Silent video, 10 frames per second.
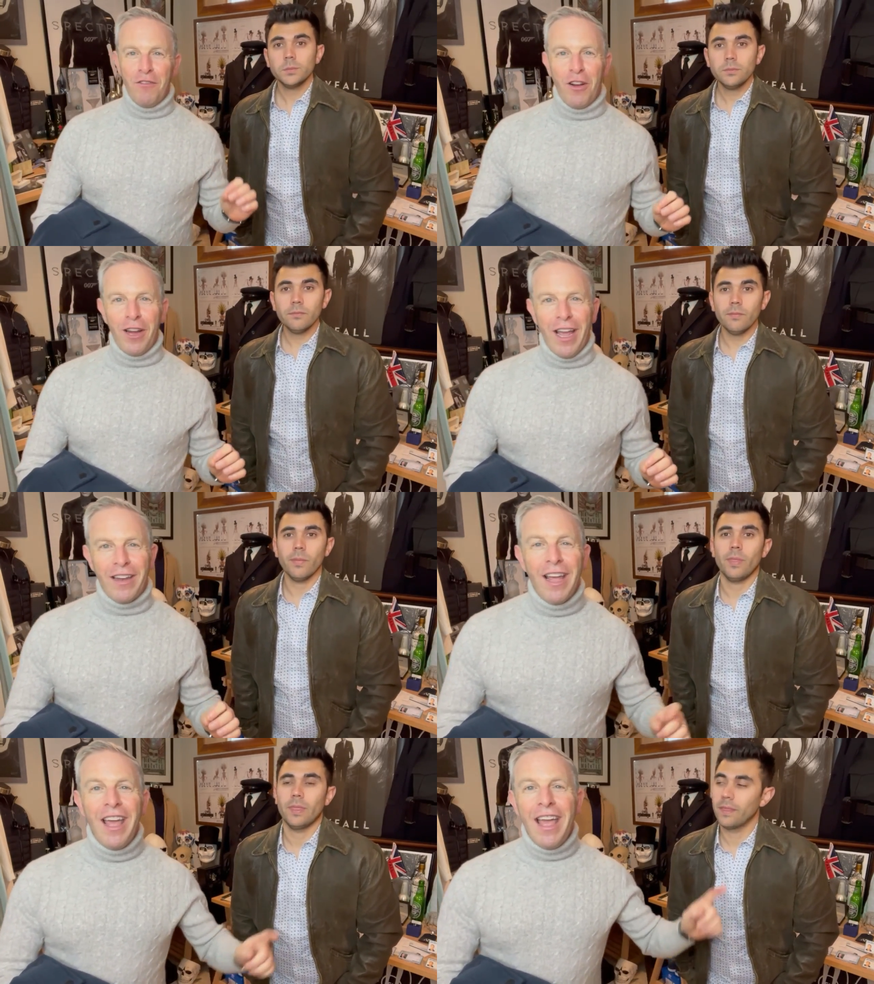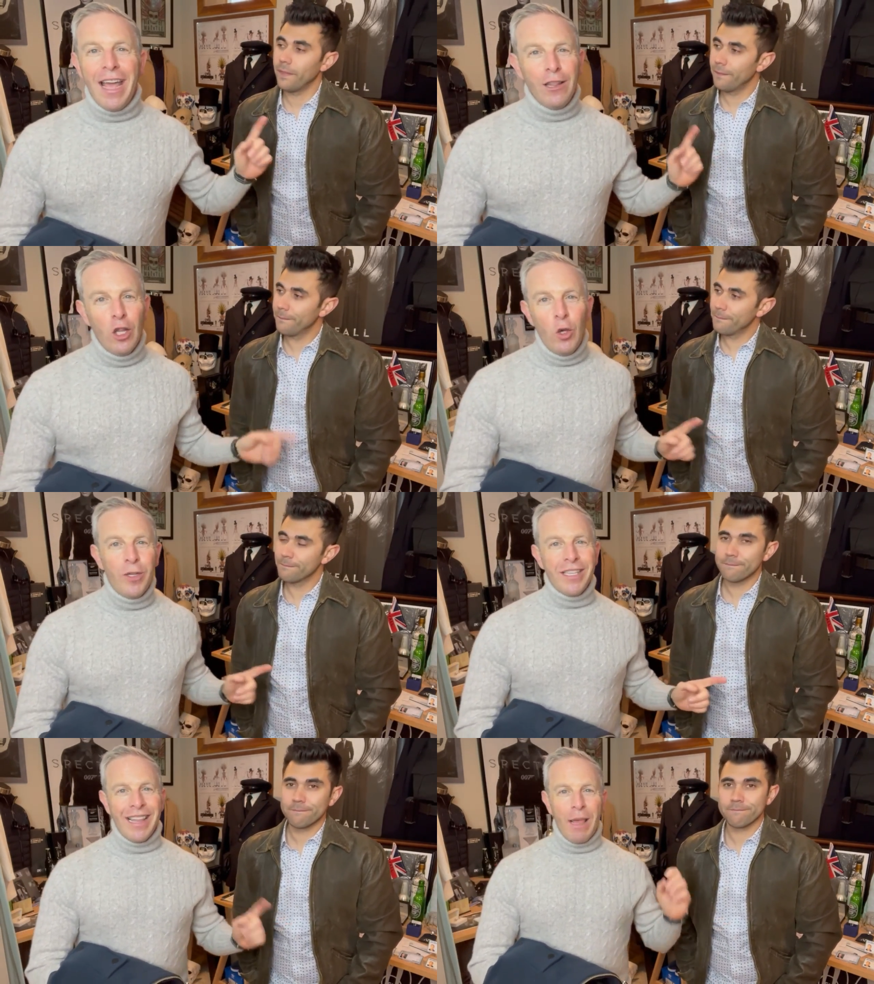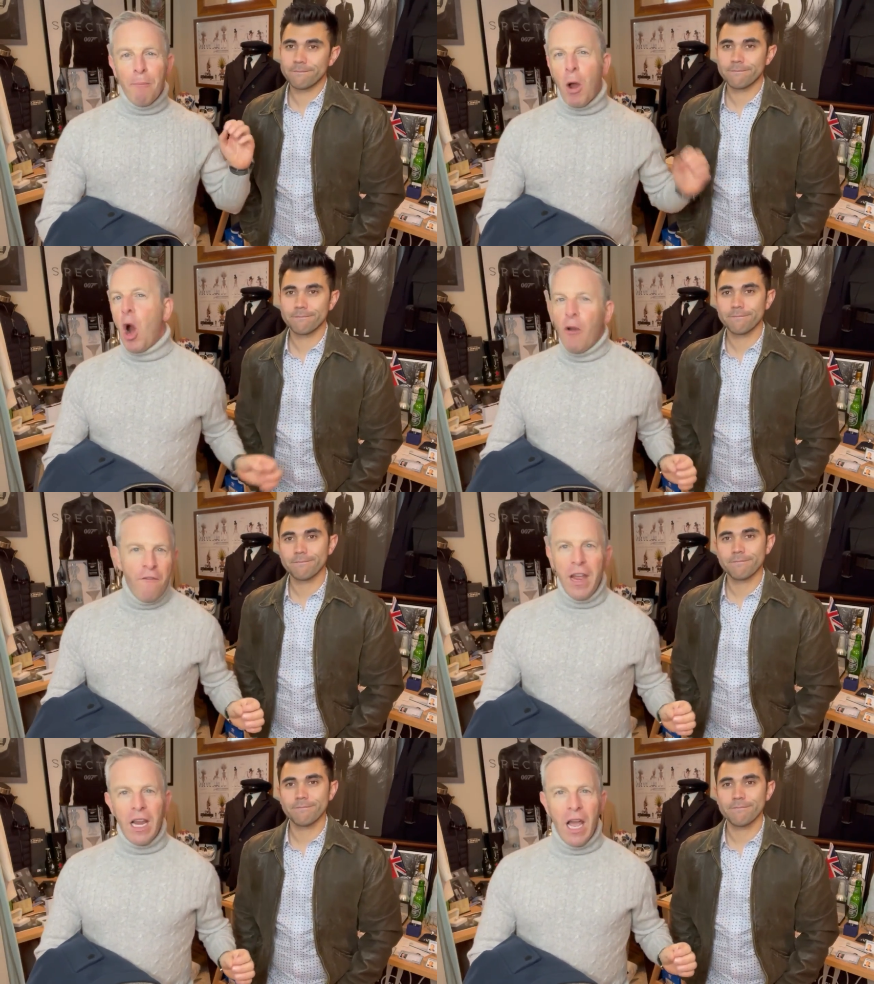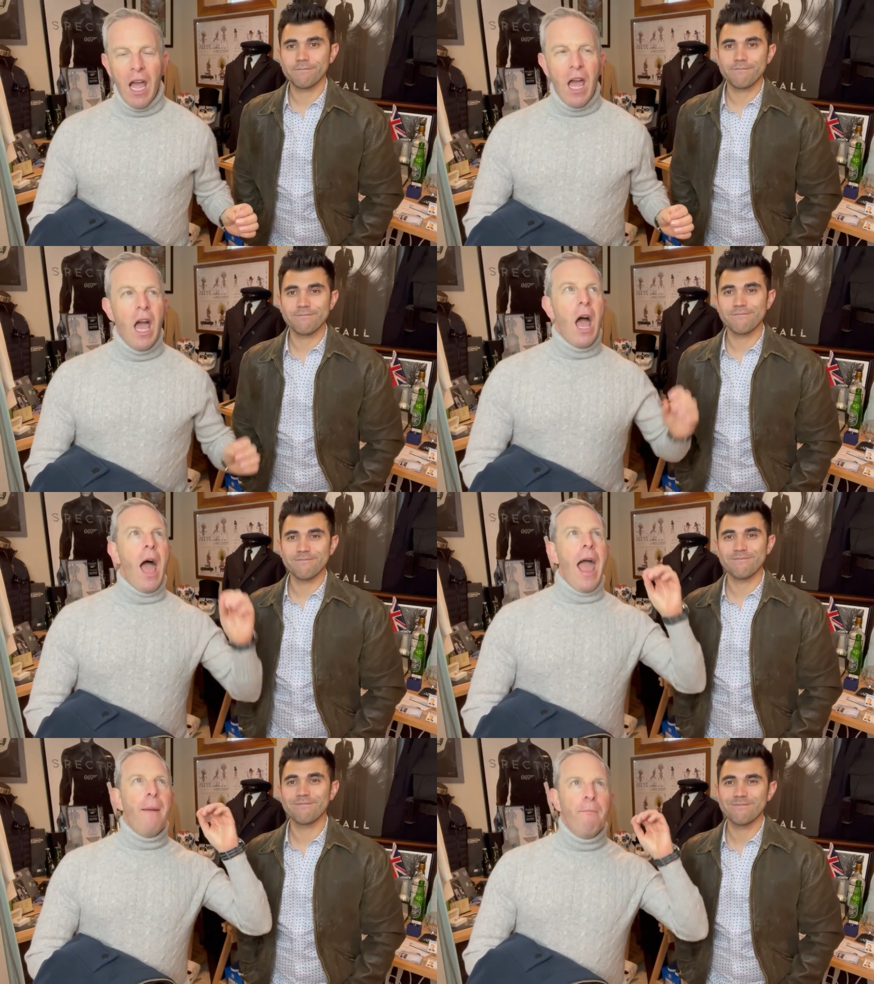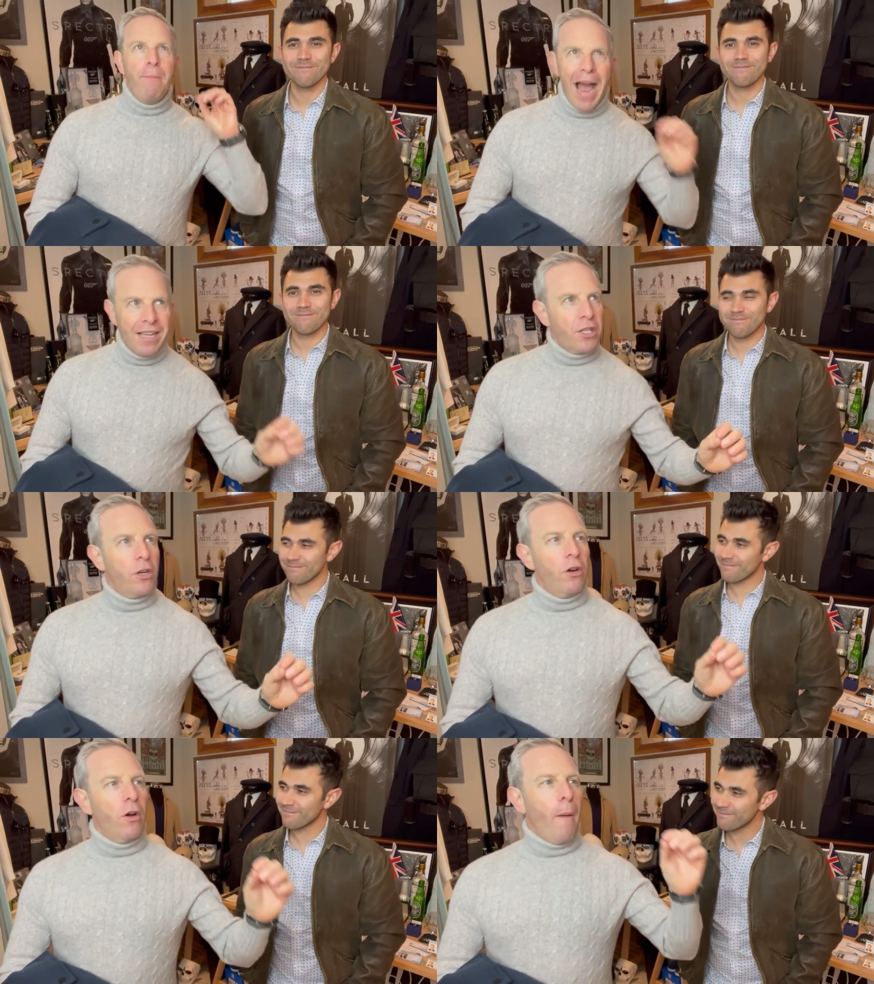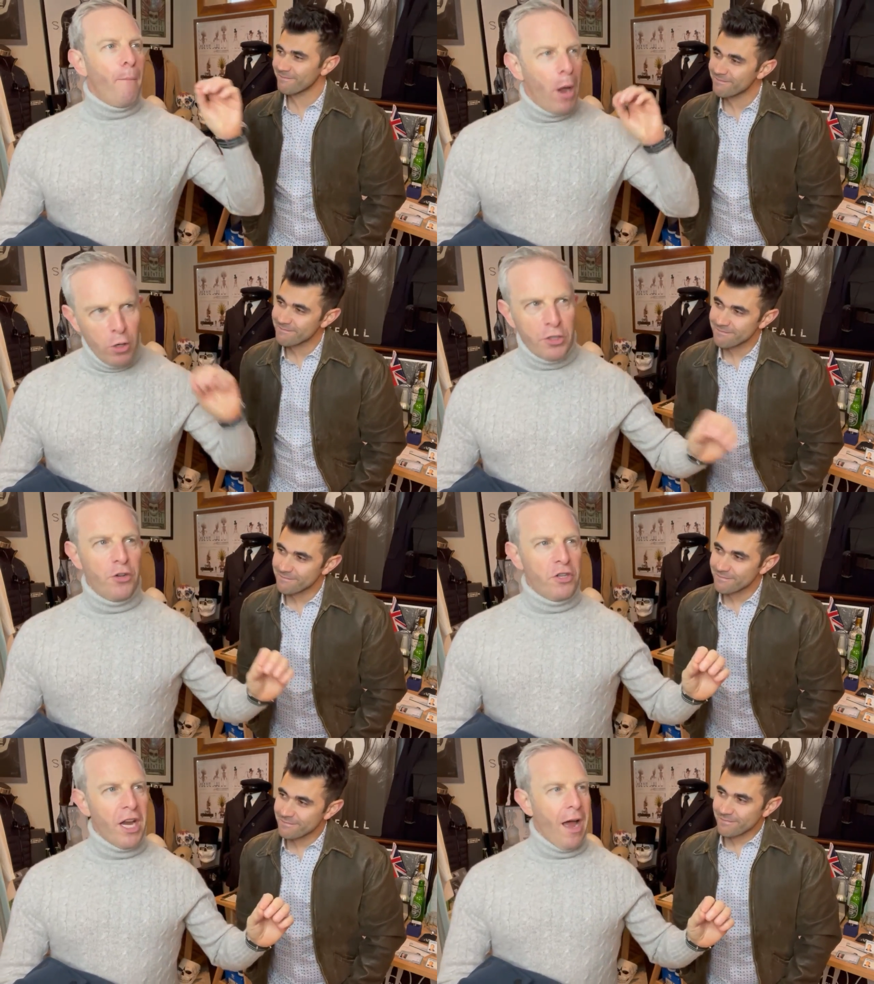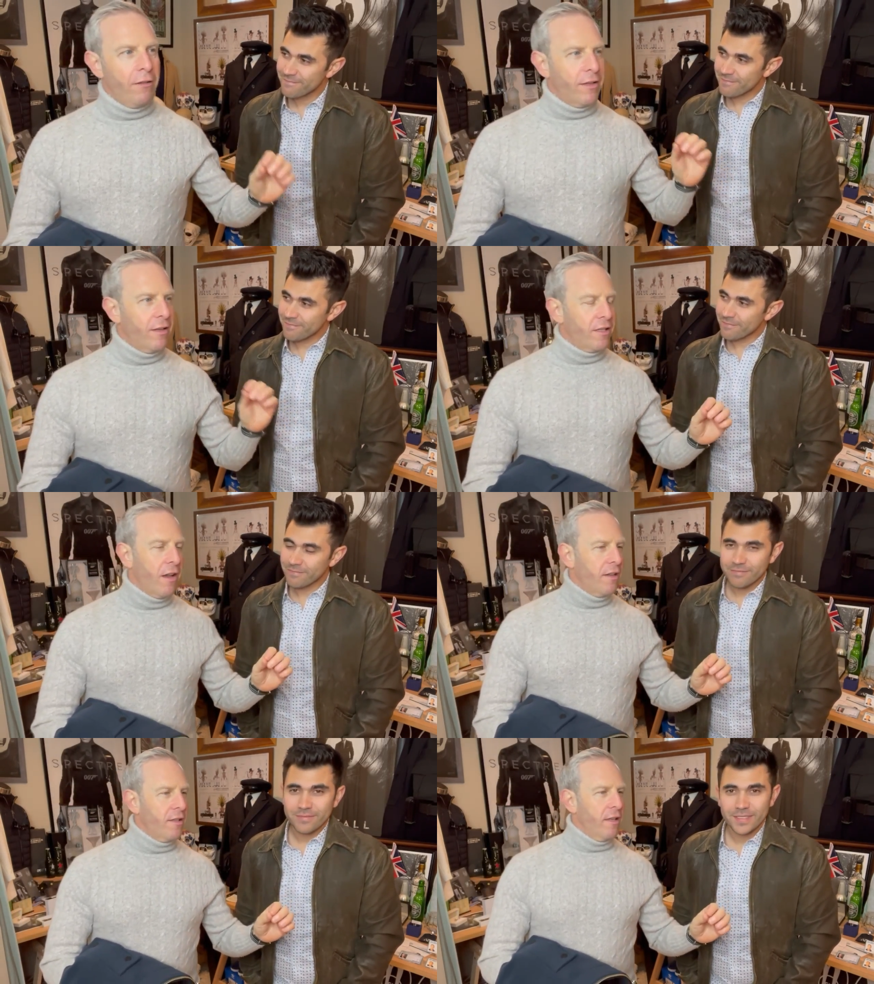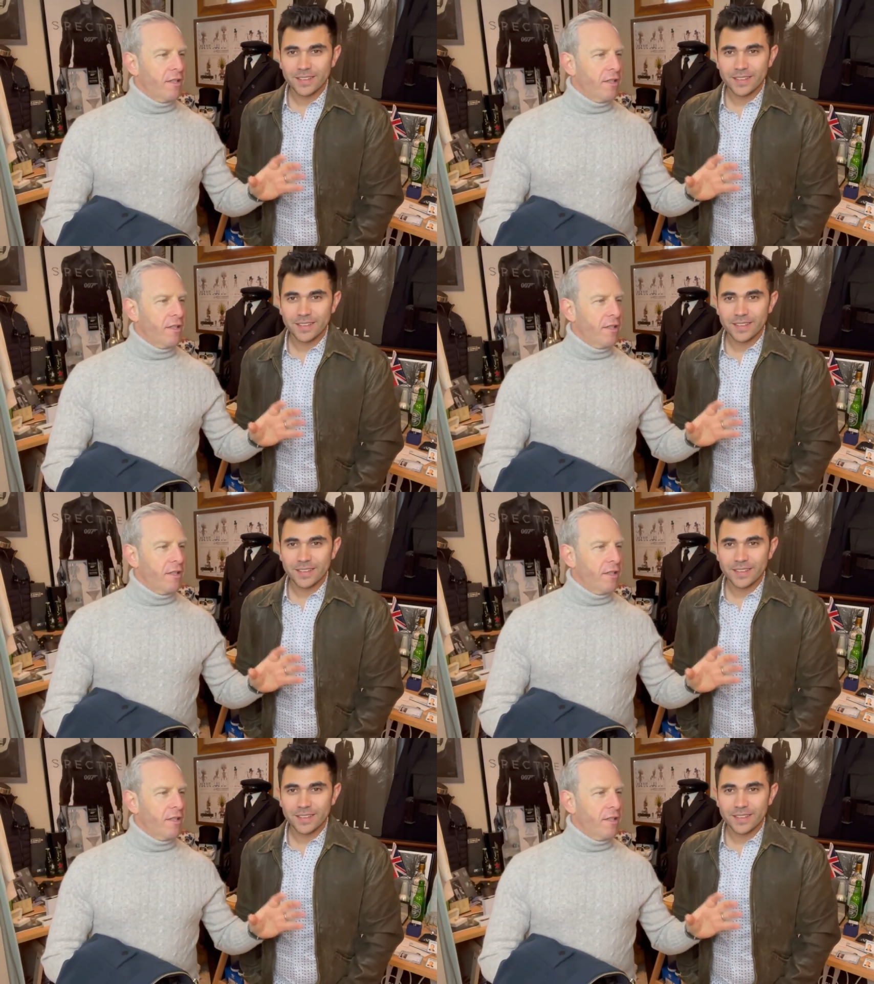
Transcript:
Speaker 1: very end. And Luke's the perfect ambassador poster child to discuss this.